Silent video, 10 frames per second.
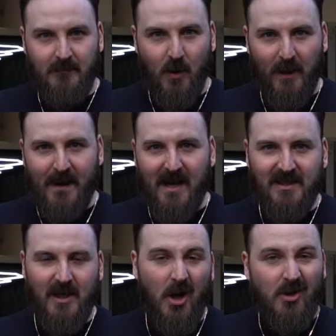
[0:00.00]
quick
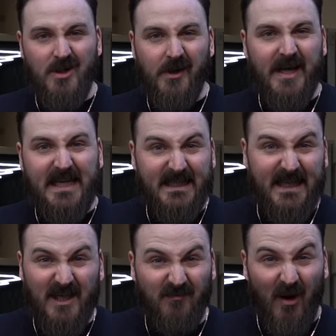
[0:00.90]
maths
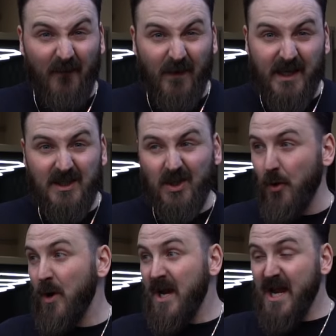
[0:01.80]
196 roughly so
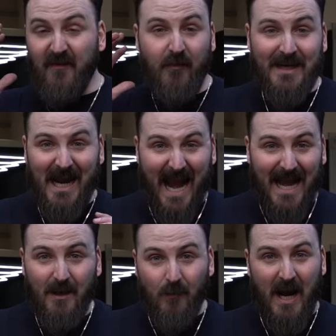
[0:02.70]
if we can get
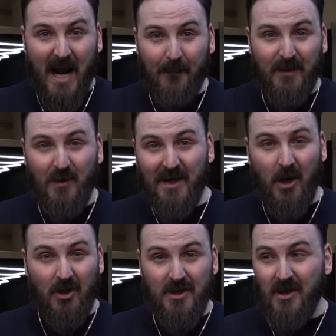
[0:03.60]
anywhere between
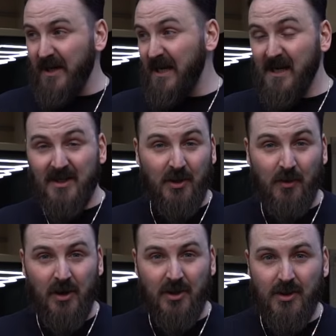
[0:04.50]
190 and
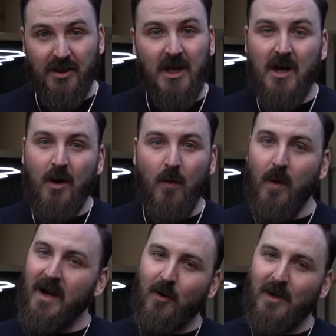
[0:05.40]
200
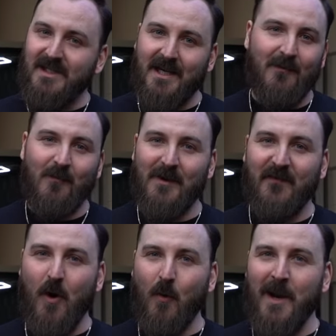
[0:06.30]
we're quids in we've
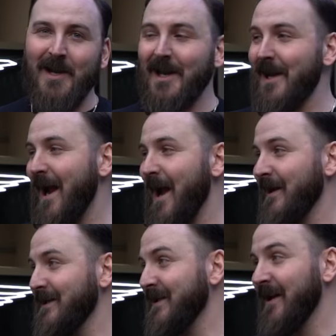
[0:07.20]
got a win here
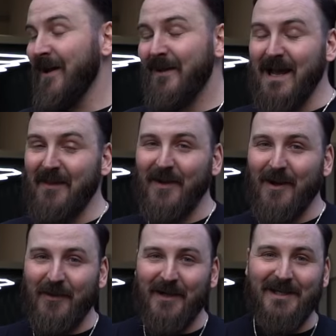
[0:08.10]
and that thing
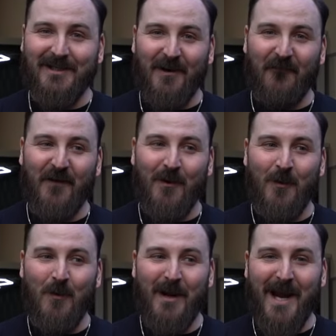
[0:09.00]
I think is going to
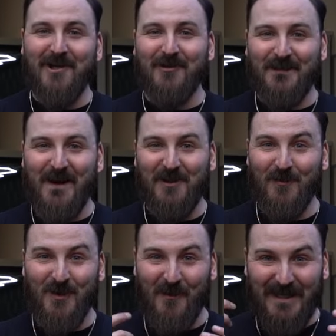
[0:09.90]
feel extra
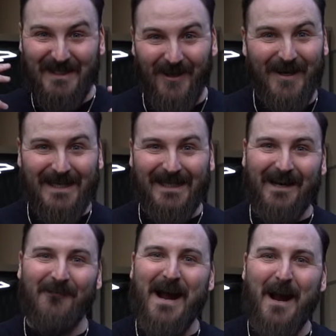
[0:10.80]
special so I'm excited to
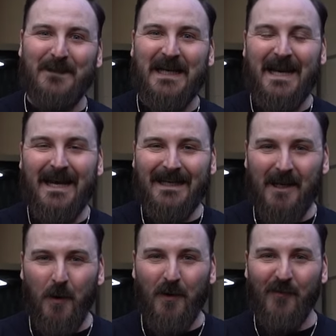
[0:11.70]
get it mapped get
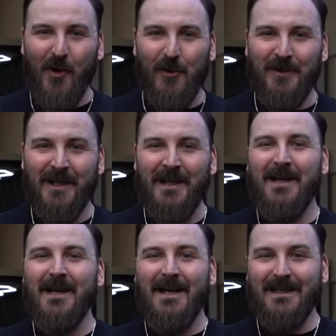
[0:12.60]
it on the road
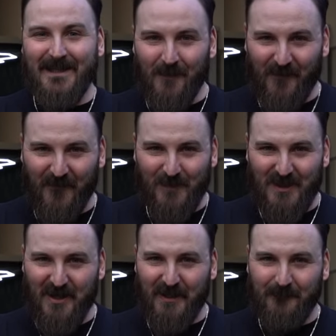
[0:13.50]
see what it feels
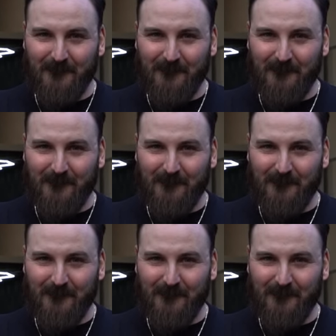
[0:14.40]
like